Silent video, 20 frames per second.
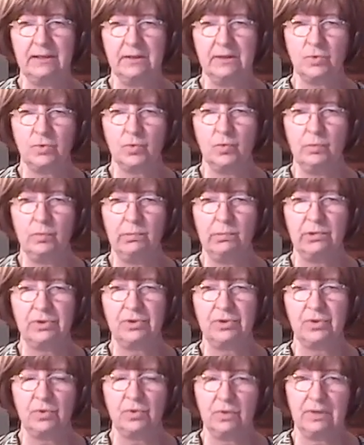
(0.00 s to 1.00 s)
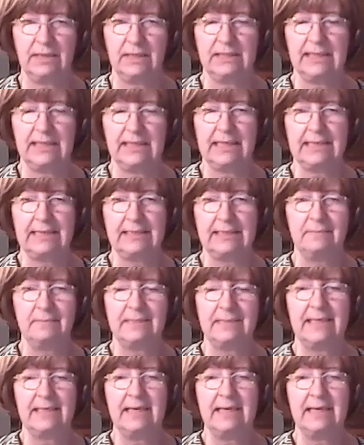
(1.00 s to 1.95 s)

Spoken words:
school books, or other items,